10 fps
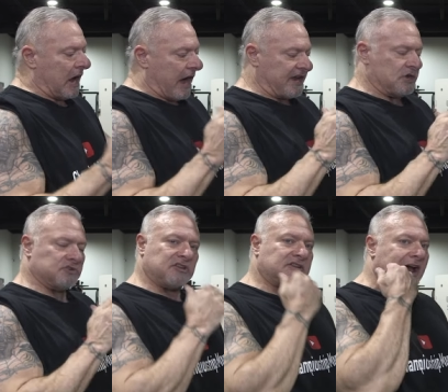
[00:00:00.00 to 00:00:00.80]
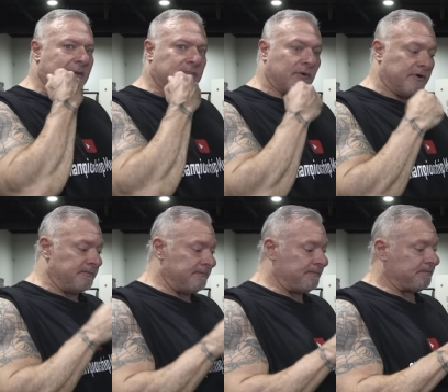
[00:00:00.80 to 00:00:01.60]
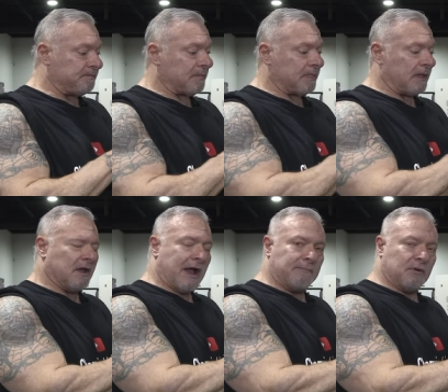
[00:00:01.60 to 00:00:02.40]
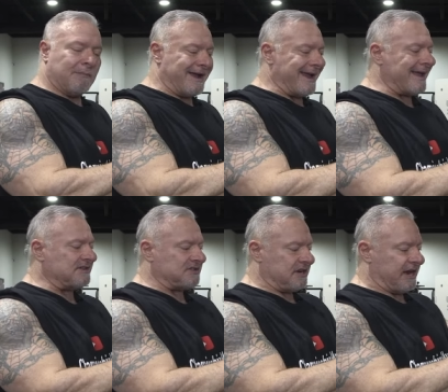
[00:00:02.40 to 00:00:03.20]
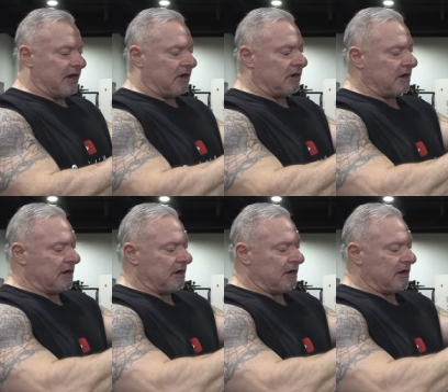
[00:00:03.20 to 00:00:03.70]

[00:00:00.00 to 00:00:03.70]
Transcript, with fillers: I use the top one. I put my hands in here